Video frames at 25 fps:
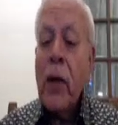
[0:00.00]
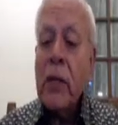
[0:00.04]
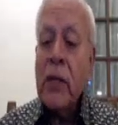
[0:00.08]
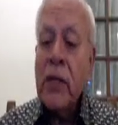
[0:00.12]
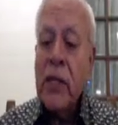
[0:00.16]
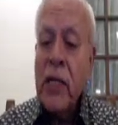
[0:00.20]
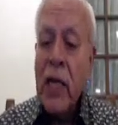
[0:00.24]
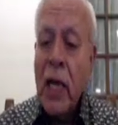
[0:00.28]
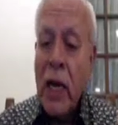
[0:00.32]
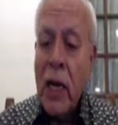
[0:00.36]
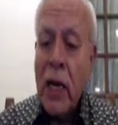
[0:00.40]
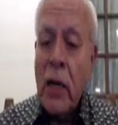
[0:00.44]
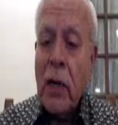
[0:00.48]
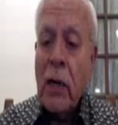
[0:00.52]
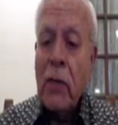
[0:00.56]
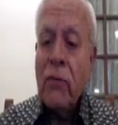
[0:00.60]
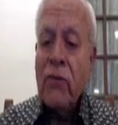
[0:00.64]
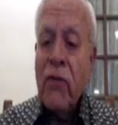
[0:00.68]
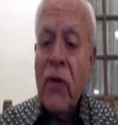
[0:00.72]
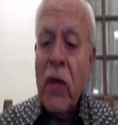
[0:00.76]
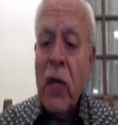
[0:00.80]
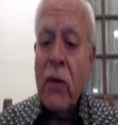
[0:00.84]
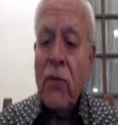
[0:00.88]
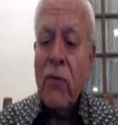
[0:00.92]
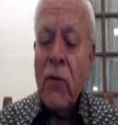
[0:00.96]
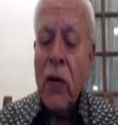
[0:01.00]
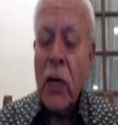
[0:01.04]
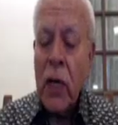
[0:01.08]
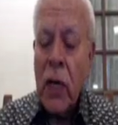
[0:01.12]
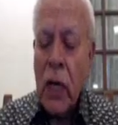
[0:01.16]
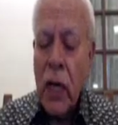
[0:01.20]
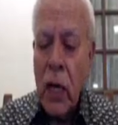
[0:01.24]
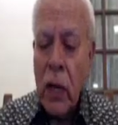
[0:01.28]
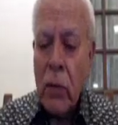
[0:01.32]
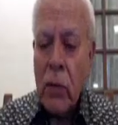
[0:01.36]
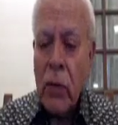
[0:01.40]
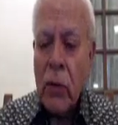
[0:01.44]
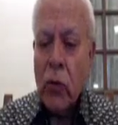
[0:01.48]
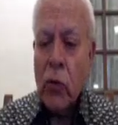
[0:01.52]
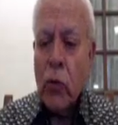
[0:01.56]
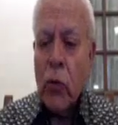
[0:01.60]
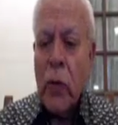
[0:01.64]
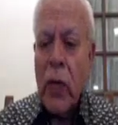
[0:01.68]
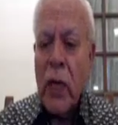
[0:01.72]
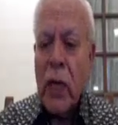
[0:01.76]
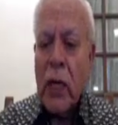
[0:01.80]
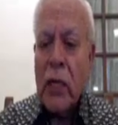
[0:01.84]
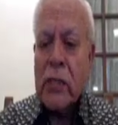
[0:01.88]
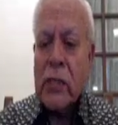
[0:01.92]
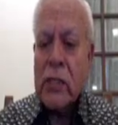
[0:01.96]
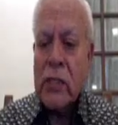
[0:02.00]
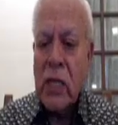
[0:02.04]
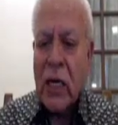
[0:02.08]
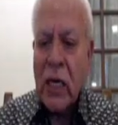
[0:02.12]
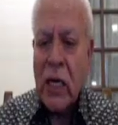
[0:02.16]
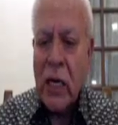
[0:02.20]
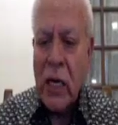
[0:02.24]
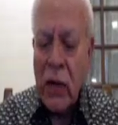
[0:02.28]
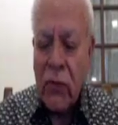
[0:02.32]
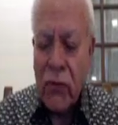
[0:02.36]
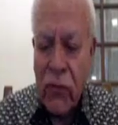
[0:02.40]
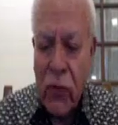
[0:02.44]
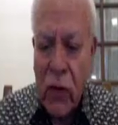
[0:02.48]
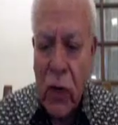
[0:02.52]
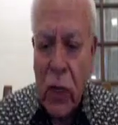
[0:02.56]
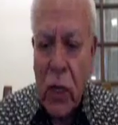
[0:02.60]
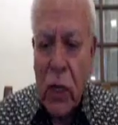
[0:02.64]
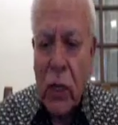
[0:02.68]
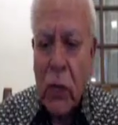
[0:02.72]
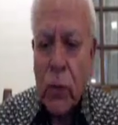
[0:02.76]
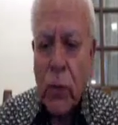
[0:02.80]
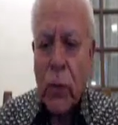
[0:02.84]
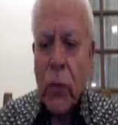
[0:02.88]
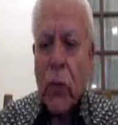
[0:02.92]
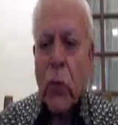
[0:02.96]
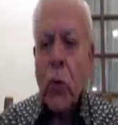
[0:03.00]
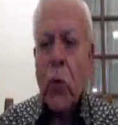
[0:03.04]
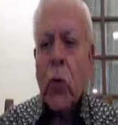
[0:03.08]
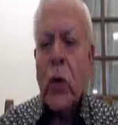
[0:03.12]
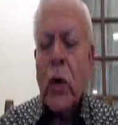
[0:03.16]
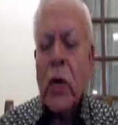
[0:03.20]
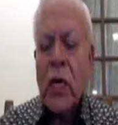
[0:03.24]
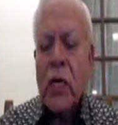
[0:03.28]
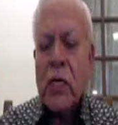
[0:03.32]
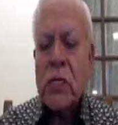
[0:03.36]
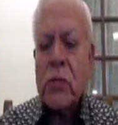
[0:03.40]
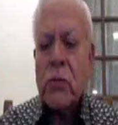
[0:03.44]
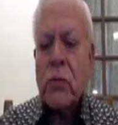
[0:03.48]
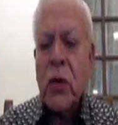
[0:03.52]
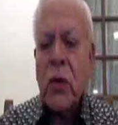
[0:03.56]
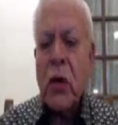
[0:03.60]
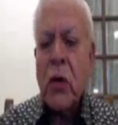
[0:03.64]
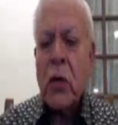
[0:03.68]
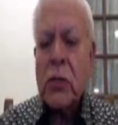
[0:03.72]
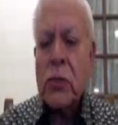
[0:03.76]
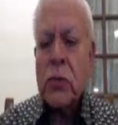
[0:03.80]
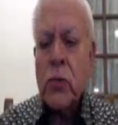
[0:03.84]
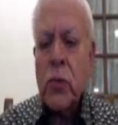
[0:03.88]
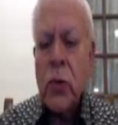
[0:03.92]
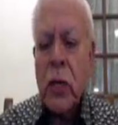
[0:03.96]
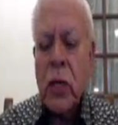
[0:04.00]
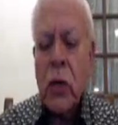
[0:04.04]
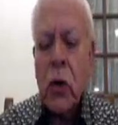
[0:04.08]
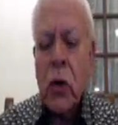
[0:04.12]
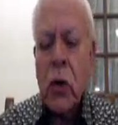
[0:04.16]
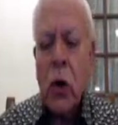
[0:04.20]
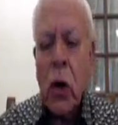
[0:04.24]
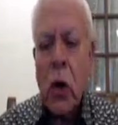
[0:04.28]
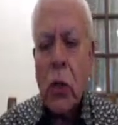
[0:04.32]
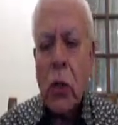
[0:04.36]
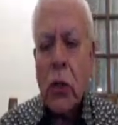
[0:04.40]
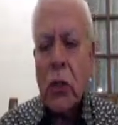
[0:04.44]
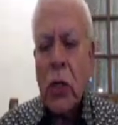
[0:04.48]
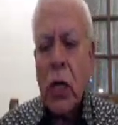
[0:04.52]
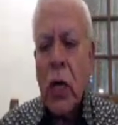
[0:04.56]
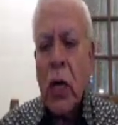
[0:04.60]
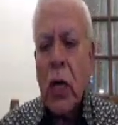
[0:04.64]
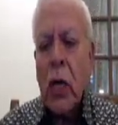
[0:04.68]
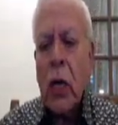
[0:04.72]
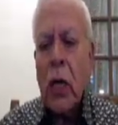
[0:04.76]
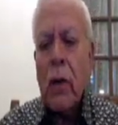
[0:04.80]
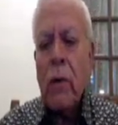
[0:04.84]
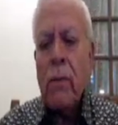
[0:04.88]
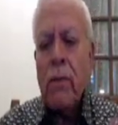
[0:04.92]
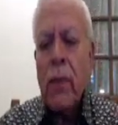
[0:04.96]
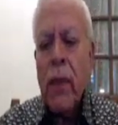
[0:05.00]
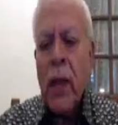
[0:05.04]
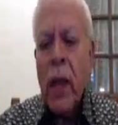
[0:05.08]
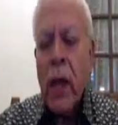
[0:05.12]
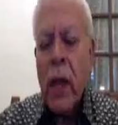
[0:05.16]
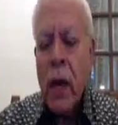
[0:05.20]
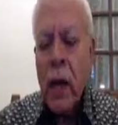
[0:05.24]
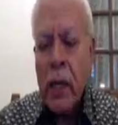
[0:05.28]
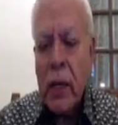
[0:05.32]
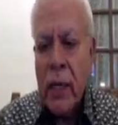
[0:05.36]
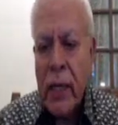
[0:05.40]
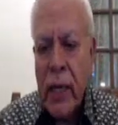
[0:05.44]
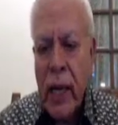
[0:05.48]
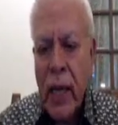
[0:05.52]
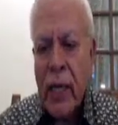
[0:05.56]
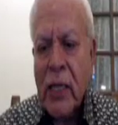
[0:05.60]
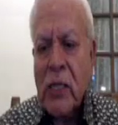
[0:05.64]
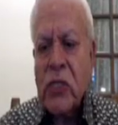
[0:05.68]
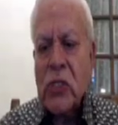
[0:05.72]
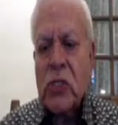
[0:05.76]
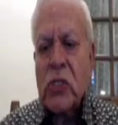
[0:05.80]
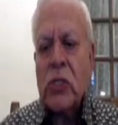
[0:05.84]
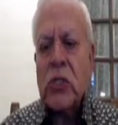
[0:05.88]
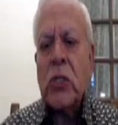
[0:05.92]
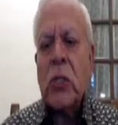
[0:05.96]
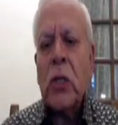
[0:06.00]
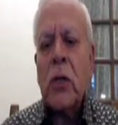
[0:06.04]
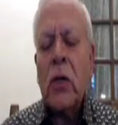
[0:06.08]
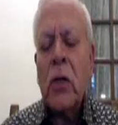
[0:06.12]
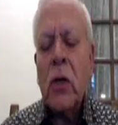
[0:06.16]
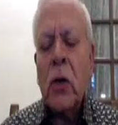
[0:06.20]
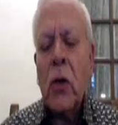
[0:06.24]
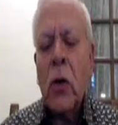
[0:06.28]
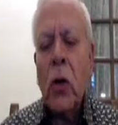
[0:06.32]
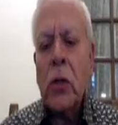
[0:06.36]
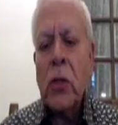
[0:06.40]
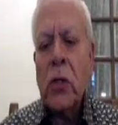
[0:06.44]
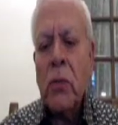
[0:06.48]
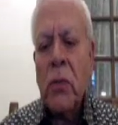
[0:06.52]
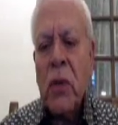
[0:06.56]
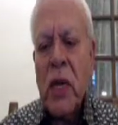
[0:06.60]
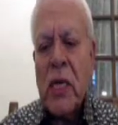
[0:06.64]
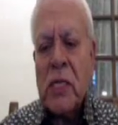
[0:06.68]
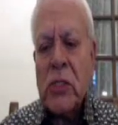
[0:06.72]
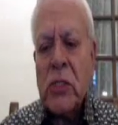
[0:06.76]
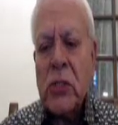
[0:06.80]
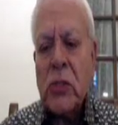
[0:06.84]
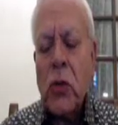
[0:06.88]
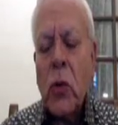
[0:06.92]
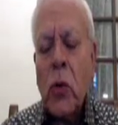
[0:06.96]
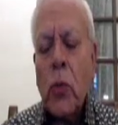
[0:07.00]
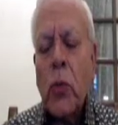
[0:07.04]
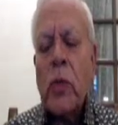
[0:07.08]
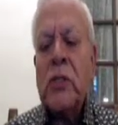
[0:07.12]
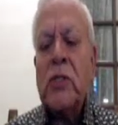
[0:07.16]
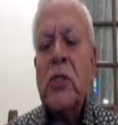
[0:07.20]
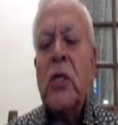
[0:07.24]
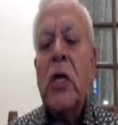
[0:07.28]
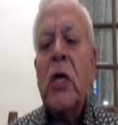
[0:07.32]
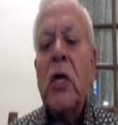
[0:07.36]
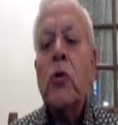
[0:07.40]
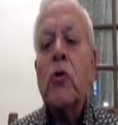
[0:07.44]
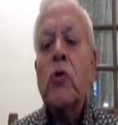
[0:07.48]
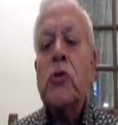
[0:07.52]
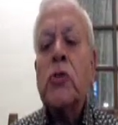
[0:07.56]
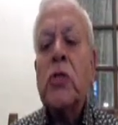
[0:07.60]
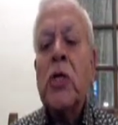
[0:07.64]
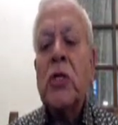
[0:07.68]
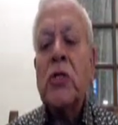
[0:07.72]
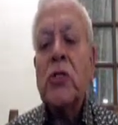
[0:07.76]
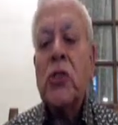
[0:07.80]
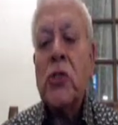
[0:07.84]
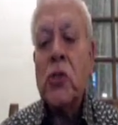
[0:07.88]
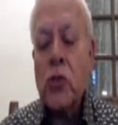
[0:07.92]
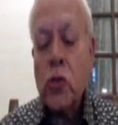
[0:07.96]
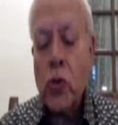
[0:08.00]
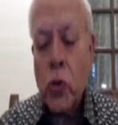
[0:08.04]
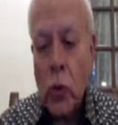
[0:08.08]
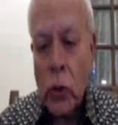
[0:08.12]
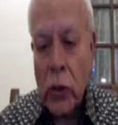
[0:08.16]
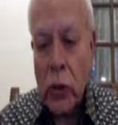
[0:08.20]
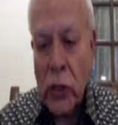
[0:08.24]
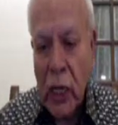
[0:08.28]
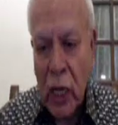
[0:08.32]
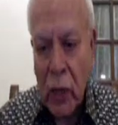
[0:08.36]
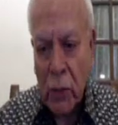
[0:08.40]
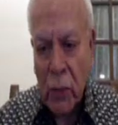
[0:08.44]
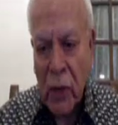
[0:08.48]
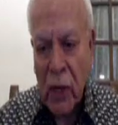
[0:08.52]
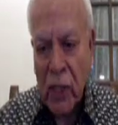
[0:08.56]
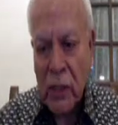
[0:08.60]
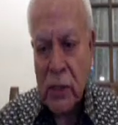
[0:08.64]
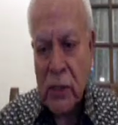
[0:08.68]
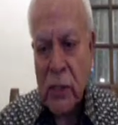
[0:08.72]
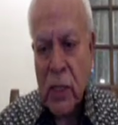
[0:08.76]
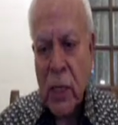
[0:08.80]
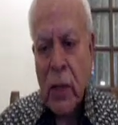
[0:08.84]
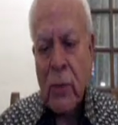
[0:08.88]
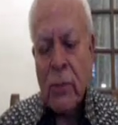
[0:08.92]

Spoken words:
But then we were able to make a significant progress because we got a text on the basis of which negotiations could take place.